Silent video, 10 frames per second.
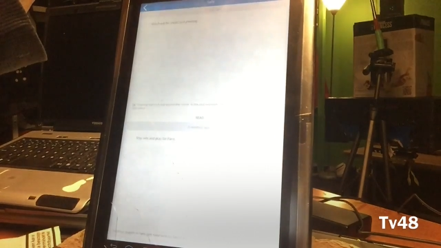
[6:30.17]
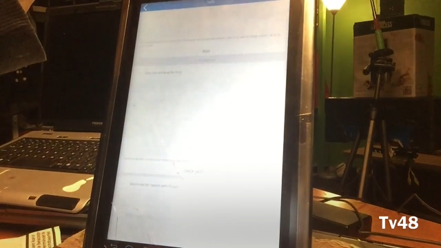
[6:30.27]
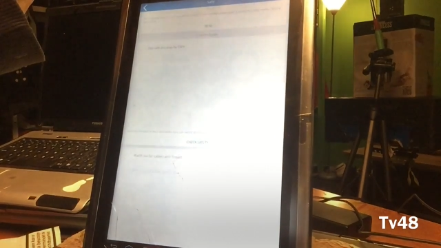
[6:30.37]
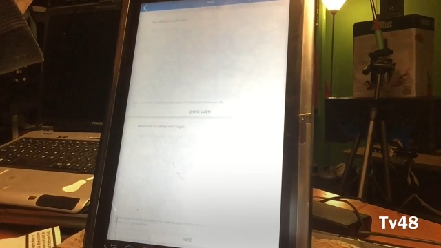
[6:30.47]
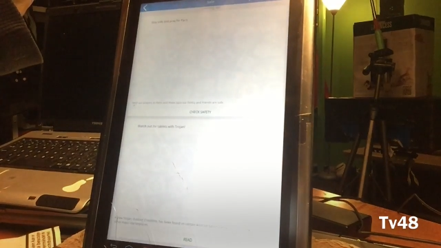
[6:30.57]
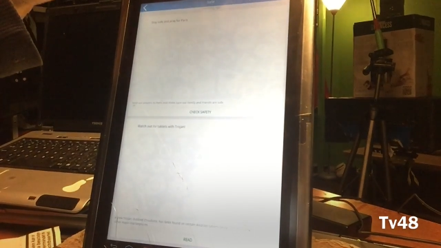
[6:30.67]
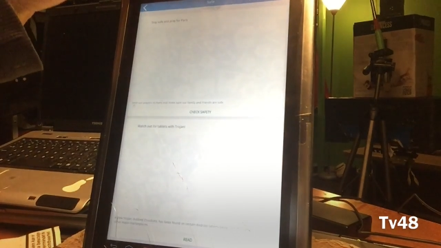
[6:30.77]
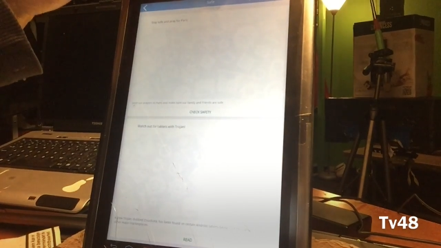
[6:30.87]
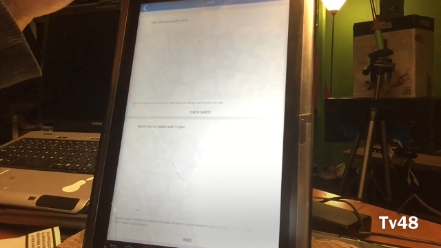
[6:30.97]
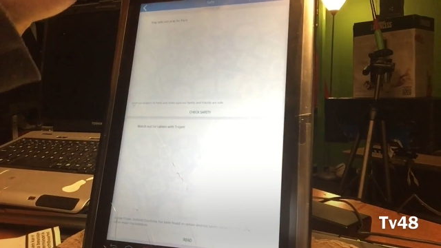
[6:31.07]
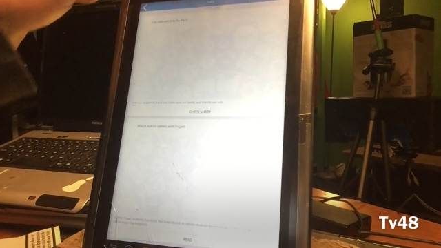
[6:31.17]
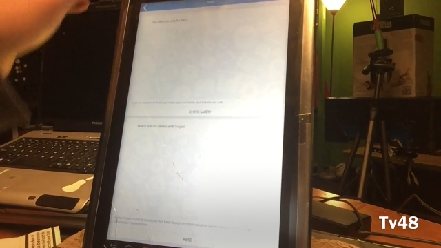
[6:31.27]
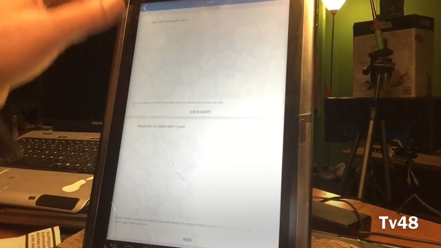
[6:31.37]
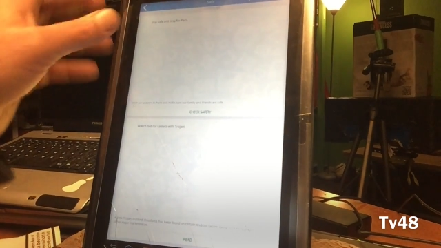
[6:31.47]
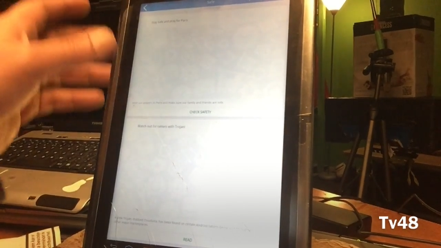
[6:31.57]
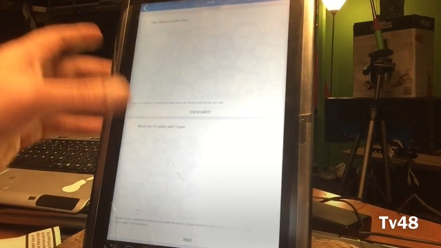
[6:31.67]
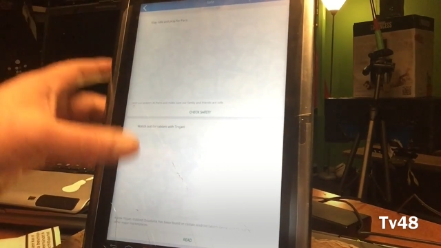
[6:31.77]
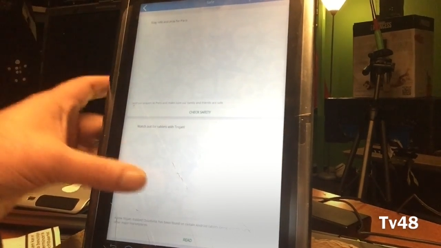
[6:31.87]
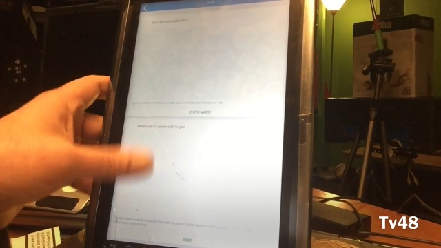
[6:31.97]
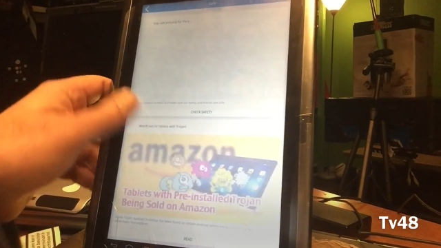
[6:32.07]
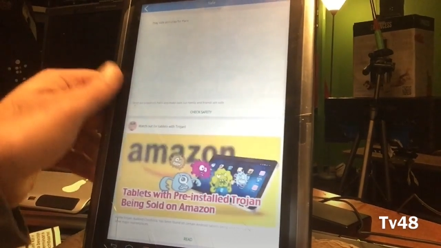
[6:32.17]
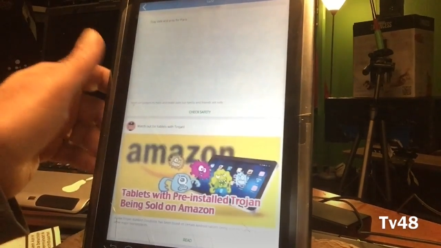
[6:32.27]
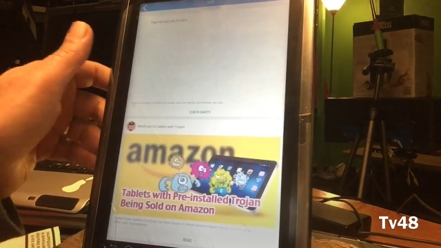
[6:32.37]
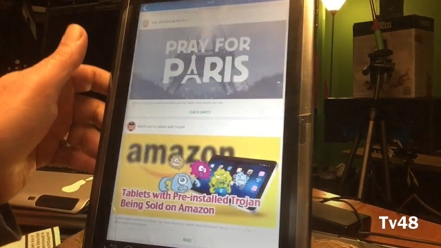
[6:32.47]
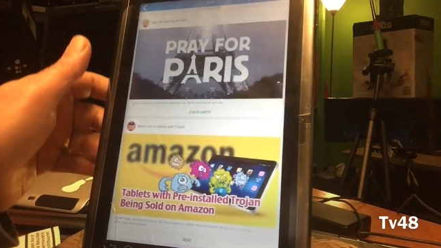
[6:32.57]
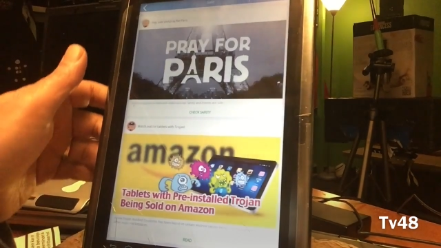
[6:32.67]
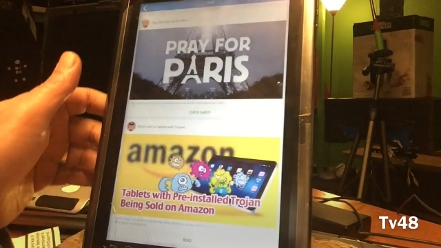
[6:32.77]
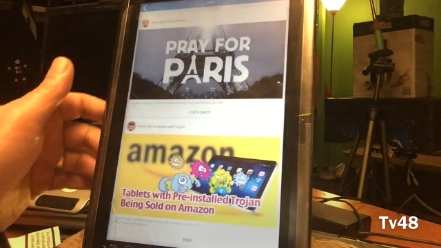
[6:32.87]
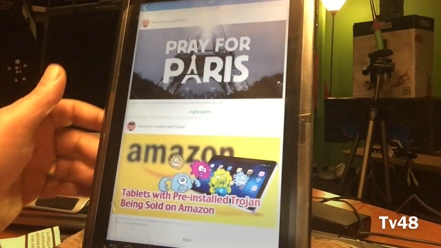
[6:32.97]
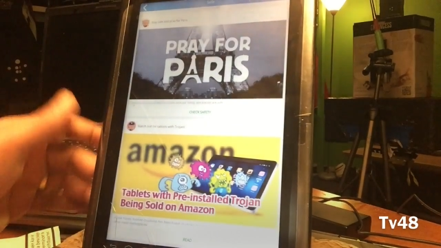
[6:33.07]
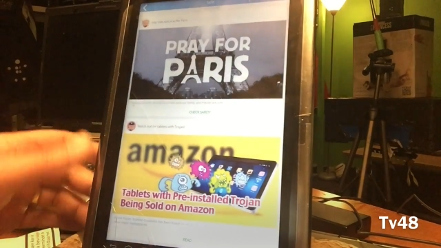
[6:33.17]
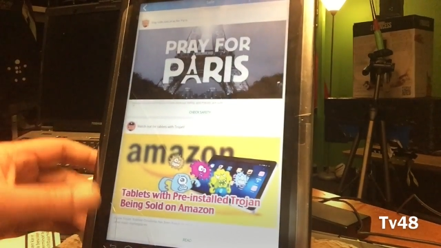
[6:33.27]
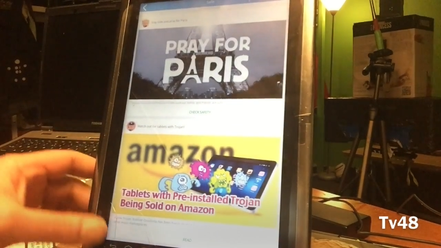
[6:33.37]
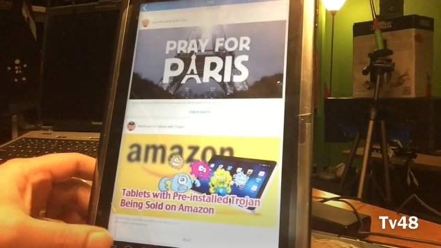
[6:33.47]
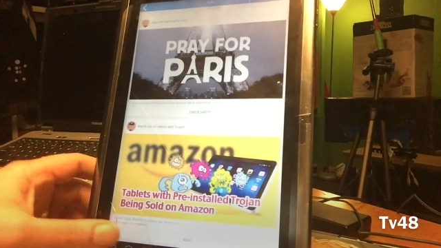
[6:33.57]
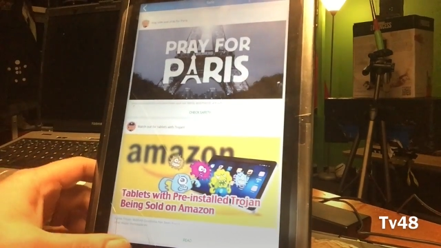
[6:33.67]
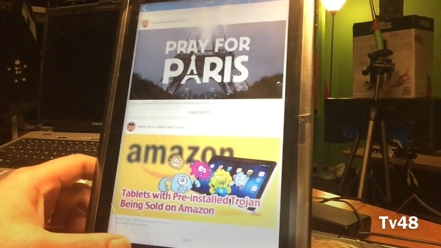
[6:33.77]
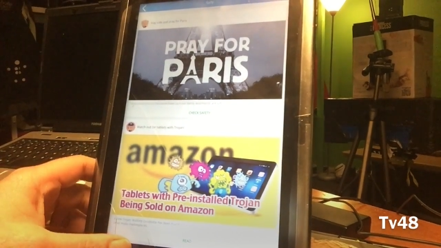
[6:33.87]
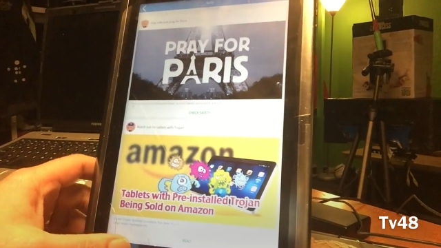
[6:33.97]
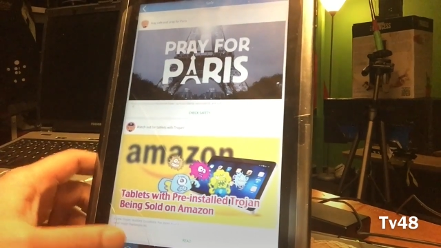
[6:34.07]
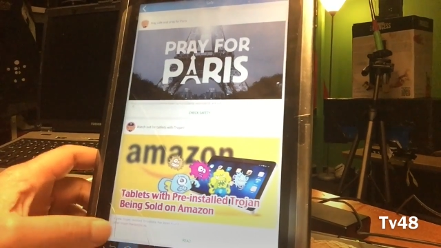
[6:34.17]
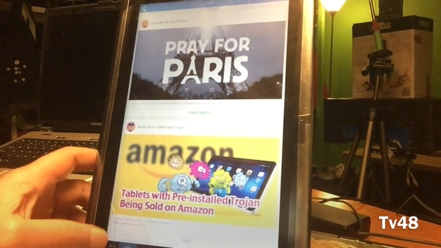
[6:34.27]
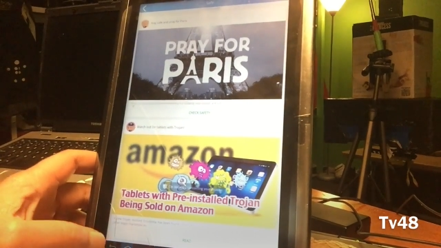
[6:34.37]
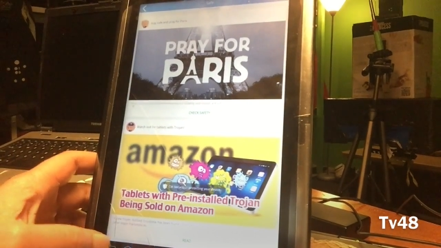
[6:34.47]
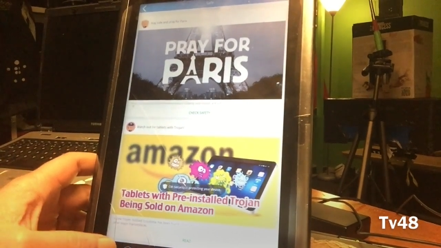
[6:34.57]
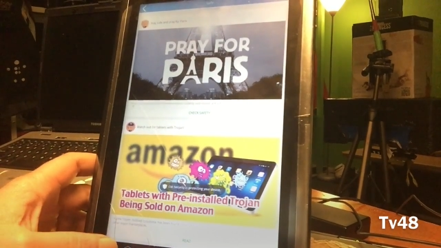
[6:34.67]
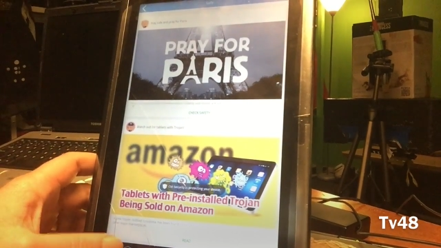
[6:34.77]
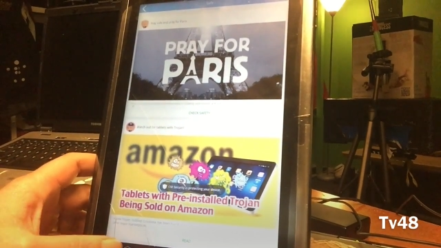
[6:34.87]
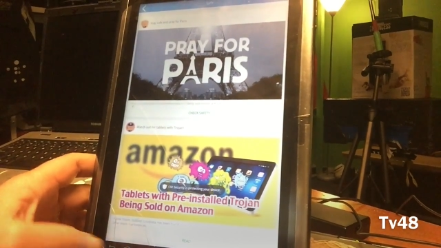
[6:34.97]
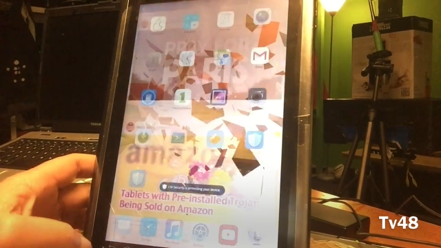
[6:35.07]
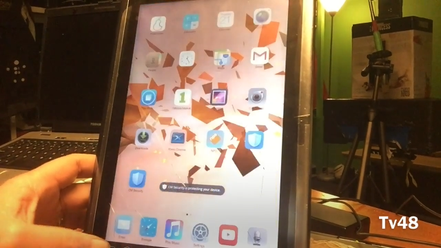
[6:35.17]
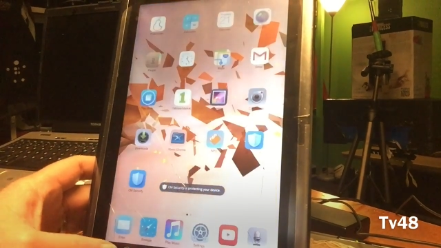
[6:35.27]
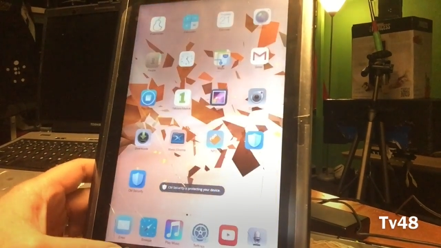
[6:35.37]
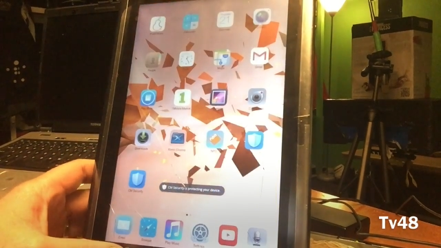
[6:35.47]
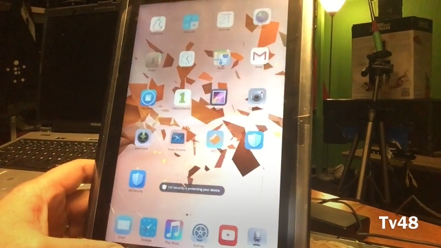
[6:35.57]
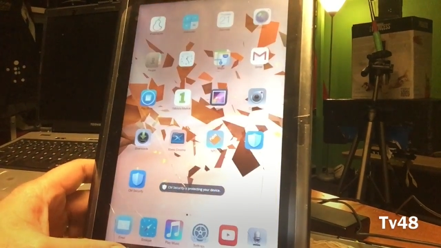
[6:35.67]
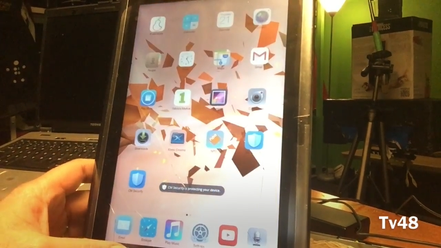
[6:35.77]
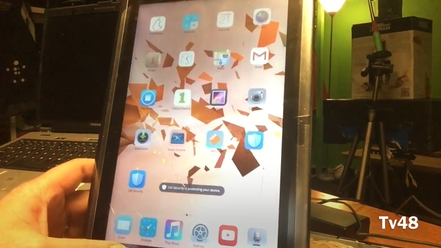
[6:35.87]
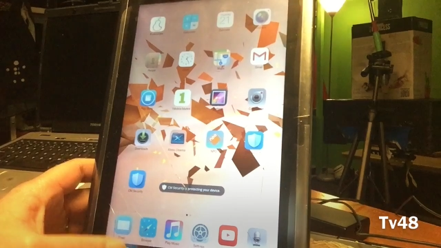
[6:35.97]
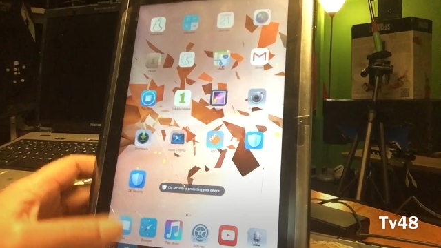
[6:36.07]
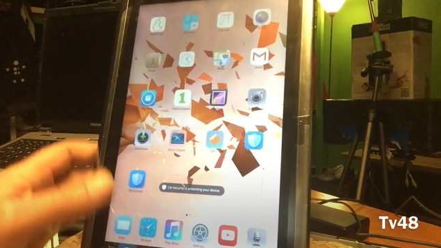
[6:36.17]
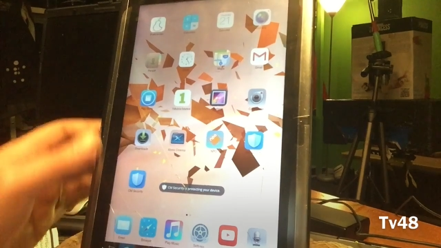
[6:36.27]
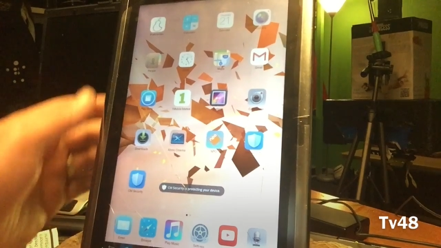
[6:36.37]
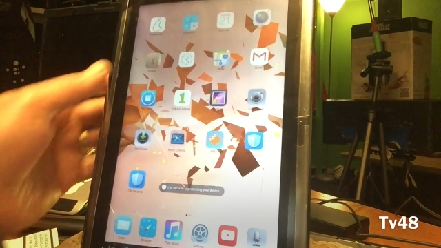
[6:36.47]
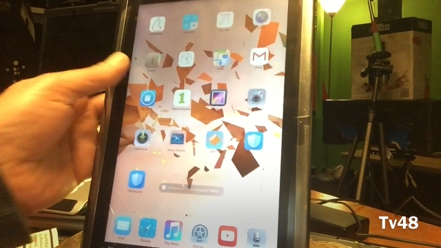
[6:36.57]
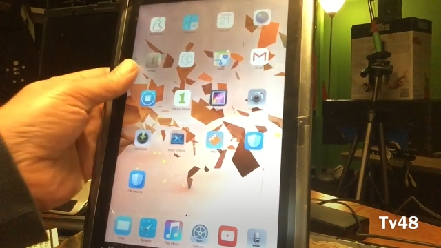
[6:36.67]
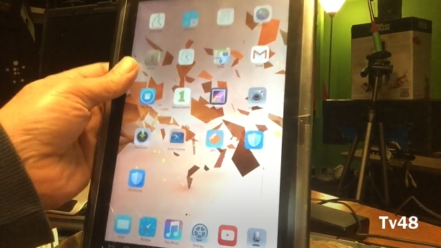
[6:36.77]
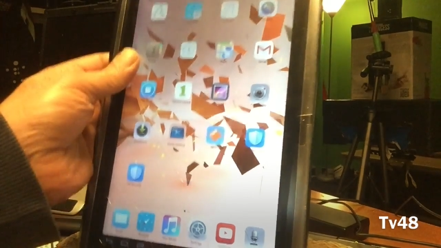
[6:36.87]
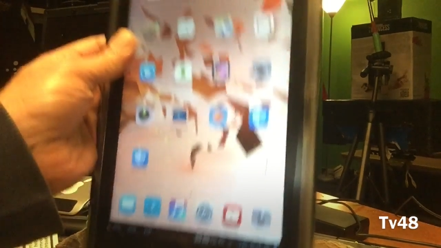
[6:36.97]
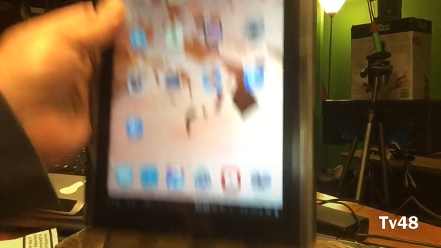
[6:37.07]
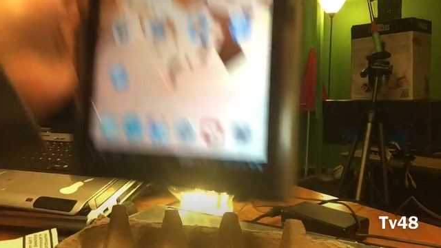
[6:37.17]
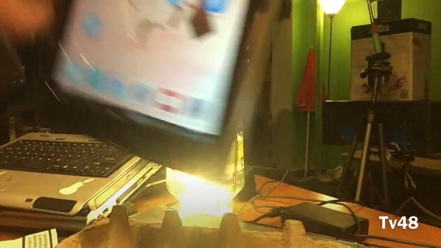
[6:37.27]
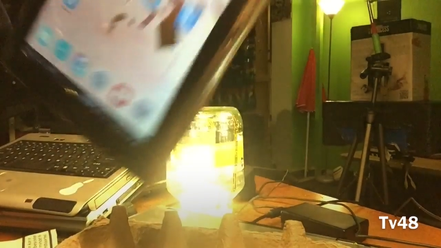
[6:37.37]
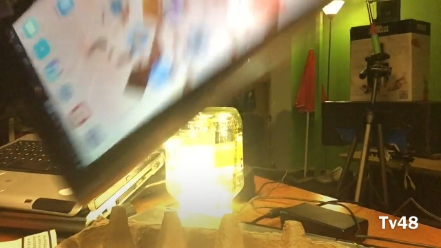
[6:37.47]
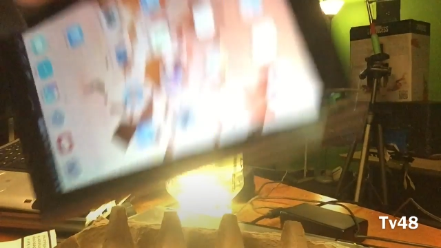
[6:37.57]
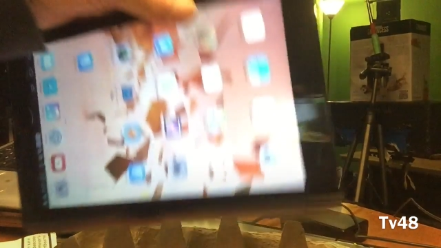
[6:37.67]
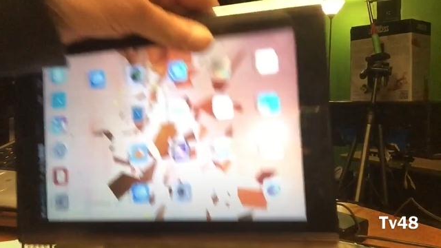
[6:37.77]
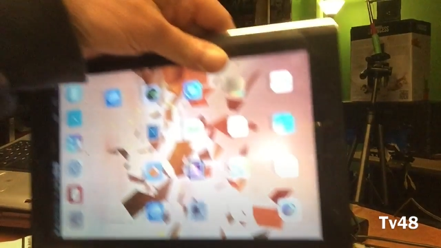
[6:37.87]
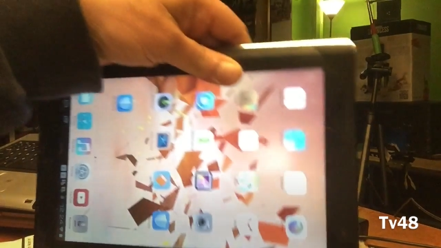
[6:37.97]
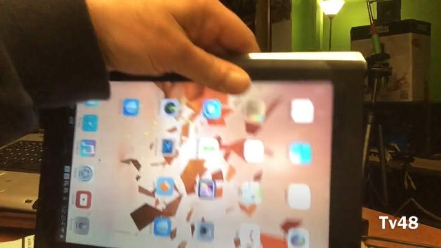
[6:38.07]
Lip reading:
Nobody's mouth can be seen.